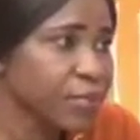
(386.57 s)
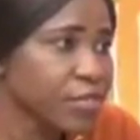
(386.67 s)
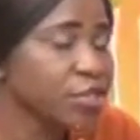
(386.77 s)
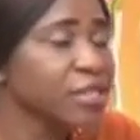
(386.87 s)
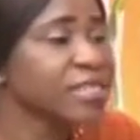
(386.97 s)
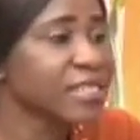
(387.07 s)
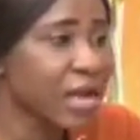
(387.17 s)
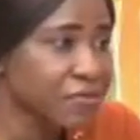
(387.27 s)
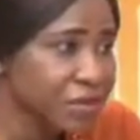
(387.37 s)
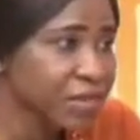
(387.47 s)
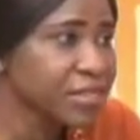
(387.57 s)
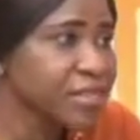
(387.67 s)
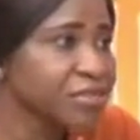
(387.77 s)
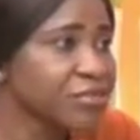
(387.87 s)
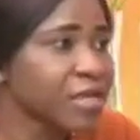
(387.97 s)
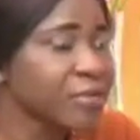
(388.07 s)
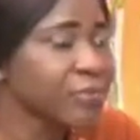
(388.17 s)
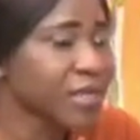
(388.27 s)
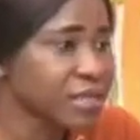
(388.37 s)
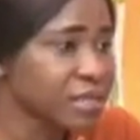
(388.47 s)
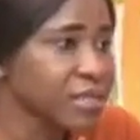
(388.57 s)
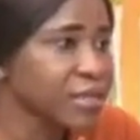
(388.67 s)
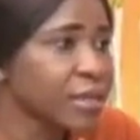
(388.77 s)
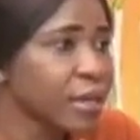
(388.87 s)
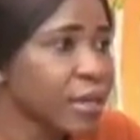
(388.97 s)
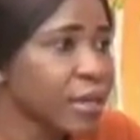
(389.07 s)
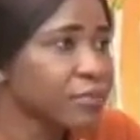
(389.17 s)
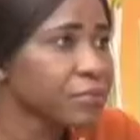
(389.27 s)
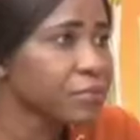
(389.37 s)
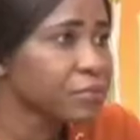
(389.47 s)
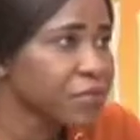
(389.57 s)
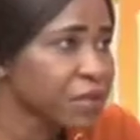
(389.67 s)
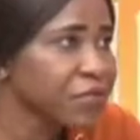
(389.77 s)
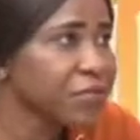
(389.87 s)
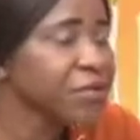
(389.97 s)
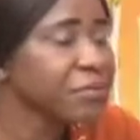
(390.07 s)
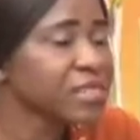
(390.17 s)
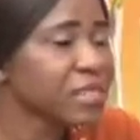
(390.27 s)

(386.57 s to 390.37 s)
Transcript: In short, it's Africa generally, but very, very much